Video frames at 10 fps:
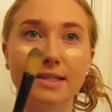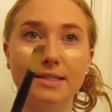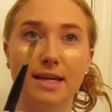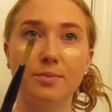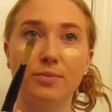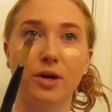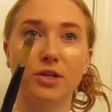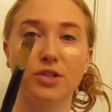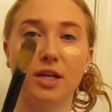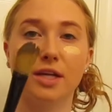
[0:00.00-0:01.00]
same
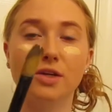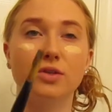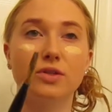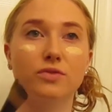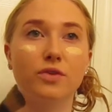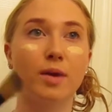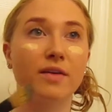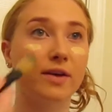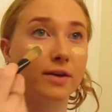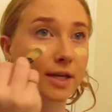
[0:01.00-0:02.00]
brush that I used for my
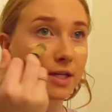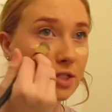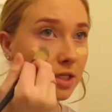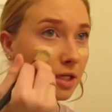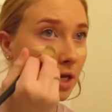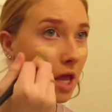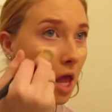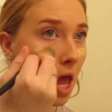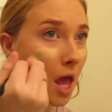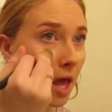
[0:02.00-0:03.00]
foundation
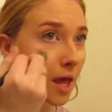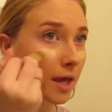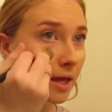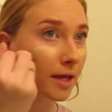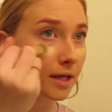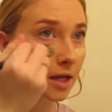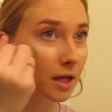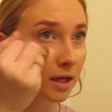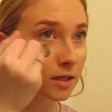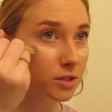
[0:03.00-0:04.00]
and
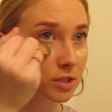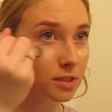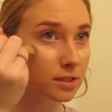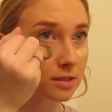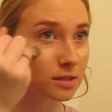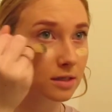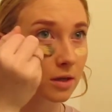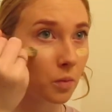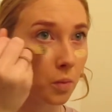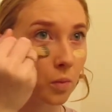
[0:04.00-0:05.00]
just
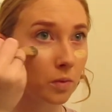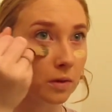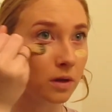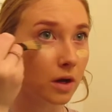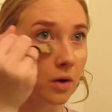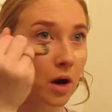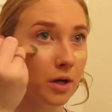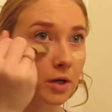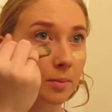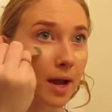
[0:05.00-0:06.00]
go
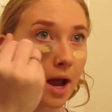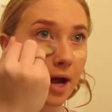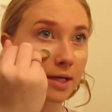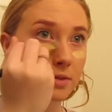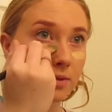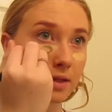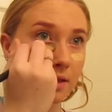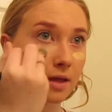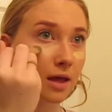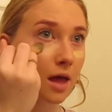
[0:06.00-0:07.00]
under my eyes with it.